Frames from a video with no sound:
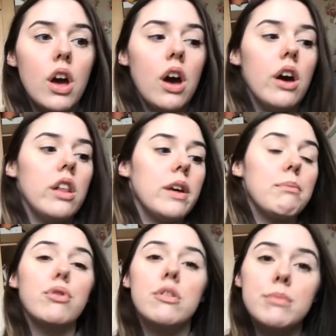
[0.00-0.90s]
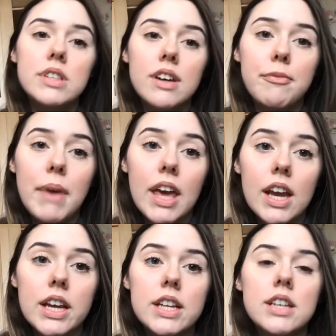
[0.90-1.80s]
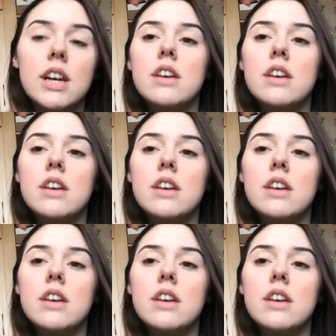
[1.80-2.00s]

the improvements I've made.